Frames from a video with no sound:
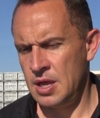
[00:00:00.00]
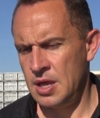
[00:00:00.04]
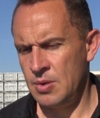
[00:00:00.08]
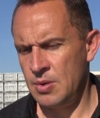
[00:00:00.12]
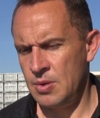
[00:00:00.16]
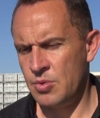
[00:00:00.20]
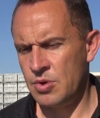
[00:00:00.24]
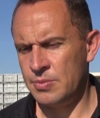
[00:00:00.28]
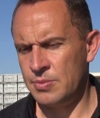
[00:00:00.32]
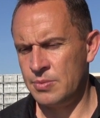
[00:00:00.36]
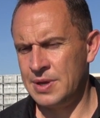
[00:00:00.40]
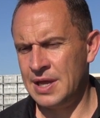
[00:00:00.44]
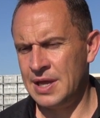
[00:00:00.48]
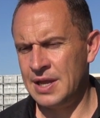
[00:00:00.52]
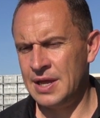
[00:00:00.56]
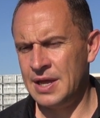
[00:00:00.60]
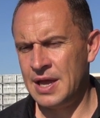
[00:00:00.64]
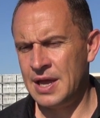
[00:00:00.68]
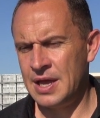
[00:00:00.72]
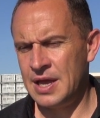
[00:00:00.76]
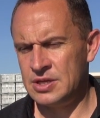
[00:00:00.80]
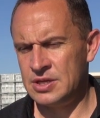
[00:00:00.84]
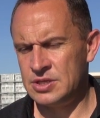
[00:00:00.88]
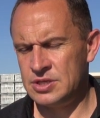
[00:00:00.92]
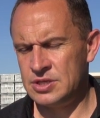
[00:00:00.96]
What I'm getting
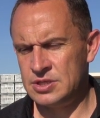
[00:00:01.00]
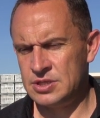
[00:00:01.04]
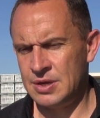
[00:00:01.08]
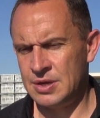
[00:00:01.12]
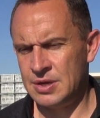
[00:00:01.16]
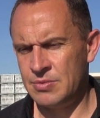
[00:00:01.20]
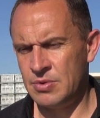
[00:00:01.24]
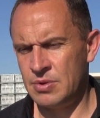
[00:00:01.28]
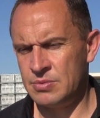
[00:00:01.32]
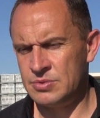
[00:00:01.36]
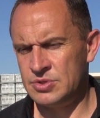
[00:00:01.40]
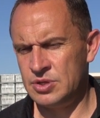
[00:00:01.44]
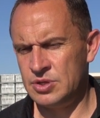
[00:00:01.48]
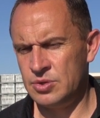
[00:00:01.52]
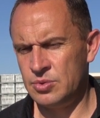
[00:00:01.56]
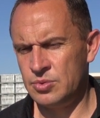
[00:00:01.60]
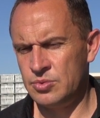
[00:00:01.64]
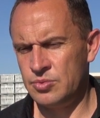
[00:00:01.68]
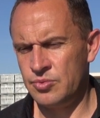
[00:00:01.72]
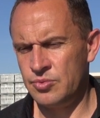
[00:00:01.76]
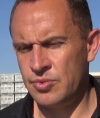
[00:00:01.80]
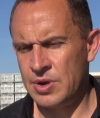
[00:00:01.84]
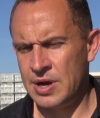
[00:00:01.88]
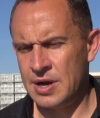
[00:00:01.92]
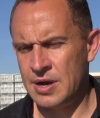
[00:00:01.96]
at is sometimes you'll
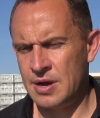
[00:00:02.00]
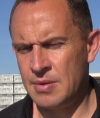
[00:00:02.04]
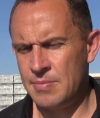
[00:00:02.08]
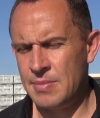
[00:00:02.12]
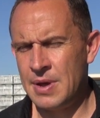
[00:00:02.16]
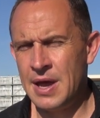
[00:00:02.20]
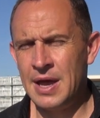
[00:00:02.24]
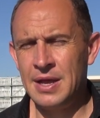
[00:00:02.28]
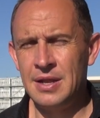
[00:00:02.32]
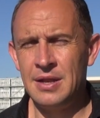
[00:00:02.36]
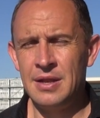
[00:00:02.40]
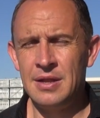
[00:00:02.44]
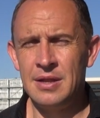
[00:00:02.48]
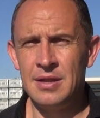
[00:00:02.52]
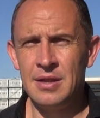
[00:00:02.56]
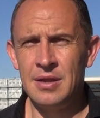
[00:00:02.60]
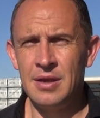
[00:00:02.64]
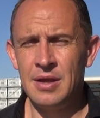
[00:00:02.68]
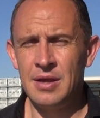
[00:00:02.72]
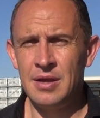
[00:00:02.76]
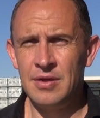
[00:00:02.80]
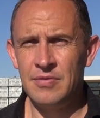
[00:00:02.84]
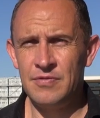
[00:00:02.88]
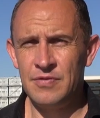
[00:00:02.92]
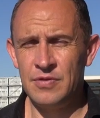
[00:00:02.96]
run in a maiden and the
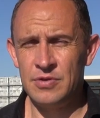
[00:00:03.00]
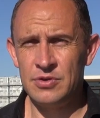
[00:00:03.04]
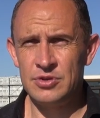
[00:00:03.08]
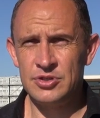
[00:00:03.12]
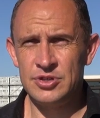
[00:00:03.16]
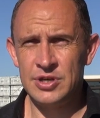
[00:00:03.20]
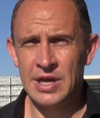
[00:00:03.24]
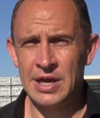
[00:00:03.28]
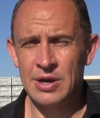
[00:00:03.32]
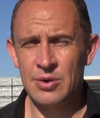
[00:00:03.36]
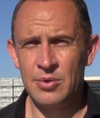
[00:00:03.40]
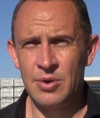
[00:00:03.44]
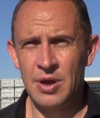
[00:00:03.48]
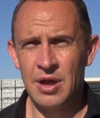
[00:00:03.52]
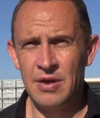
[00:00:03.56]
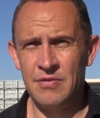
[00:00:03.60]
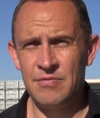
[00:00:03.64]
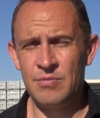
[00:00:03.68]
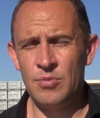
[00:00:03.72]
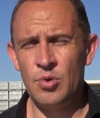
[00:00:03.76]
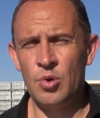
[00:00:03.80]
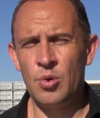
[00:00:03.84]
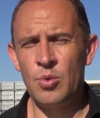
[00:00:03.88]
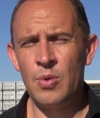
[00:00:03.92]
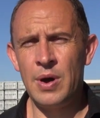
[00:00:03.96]
first starter will have
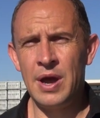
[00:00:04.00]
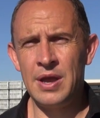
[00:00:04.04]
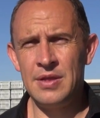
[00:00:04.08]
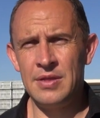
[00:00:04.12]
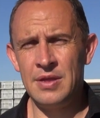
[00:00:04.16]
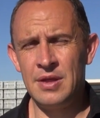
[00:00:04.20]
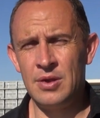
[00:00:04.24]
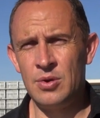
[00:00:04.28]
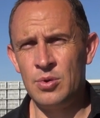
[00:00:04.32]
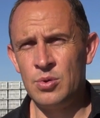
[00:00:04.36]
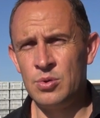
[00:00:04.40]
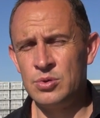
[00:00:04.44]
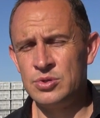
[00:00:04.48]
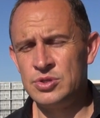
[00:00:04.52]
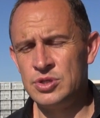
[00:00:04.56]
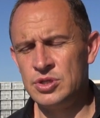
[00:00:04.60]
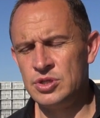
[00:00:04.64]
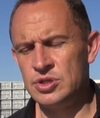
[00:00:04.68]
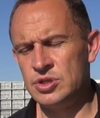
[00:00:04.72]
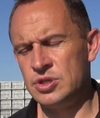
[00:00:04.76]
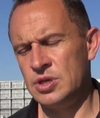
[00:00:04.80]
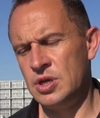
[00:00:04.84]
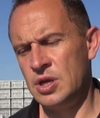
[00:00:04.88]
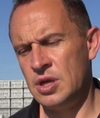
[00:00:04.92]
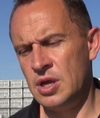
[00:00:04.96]
more weight than a horse
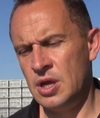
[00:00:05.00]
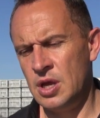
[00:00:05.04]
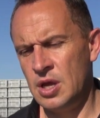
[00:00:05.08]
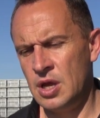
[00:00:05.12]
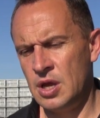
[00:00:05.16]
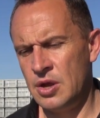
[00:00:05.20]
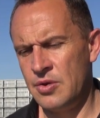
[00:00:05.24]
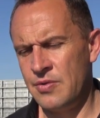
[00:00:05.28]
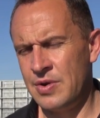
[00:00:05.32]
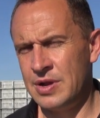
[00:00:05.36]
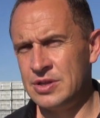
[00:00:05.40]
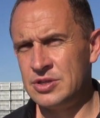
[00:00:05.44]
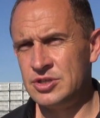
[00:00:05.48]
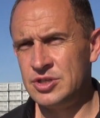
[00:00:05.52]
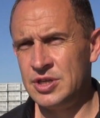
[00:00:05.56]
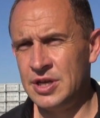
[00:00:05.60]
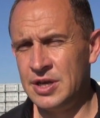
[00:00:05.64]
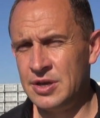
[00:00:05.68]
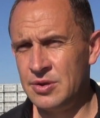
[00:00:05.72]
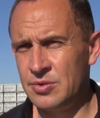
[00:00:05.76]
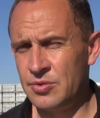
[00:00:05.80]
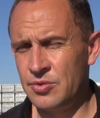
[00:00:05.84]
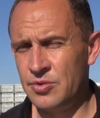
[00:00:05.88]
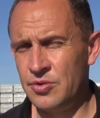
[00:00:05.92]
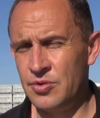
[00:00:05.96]
that's run
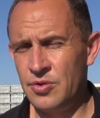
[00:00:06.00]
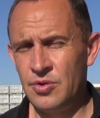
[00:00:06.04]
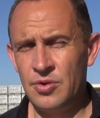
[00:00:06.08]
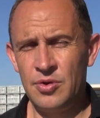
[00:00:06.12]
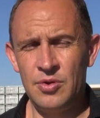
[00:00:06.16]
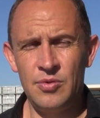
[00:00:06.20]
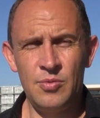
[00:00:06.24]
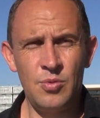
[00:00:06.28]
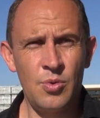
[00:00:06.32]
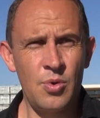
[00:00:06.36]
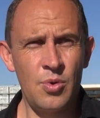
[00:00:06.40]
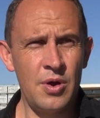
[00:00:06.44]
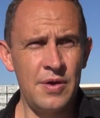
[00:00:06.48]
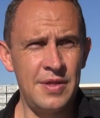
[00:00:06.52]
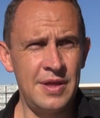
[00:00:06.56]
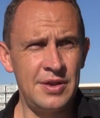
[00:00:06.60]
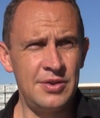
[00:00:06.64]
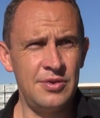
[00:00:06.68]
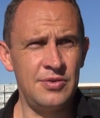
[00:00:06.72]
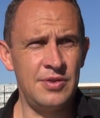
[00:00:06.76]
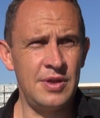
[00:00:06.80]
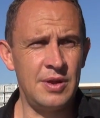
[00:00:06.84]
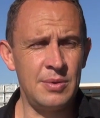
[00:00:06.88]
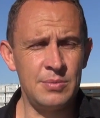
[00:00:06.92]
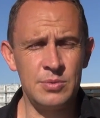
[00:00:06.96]
second or third. Why they
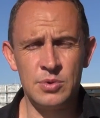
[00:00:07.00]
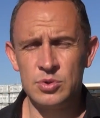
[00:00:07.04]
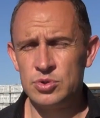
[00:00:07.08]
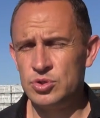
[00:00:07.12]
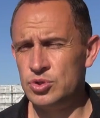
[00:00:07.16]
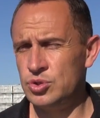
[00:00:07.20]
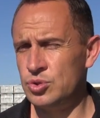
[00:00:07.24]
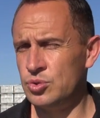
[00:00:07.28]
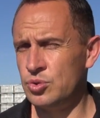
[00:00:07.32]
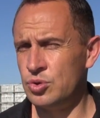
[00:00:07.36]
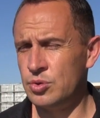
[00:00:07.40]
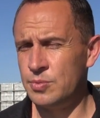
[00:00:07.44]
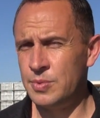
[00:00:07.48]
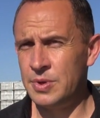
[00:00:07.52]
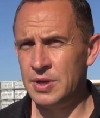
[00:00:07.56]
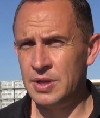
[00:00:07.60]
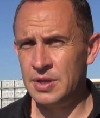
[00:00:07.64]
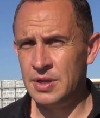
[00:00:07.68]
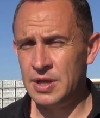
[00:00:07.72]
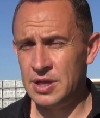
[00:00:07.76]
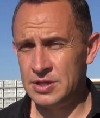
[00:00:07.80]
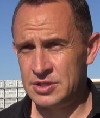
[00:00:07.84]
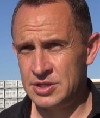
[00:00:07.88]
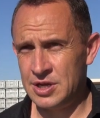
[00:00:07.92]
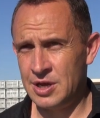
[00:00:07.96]
do that I'm not sure, but
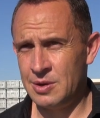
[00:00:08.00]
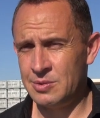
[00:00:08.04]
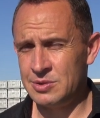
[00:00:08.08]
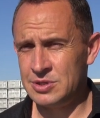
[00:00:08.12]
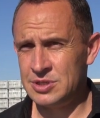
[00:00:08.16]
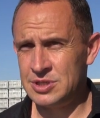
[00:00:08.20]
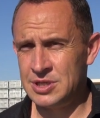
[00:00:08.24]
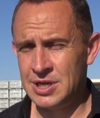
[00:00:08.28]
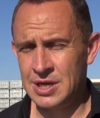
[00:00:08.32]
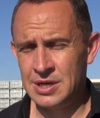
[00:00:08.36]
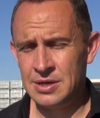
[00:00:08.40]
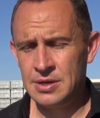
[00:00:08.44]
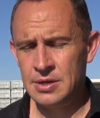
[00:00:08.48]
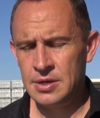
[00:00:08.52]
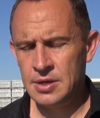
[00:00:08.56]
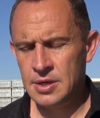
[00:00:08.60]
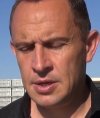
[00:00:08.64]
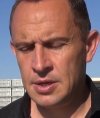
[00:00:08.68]
that's how it's done.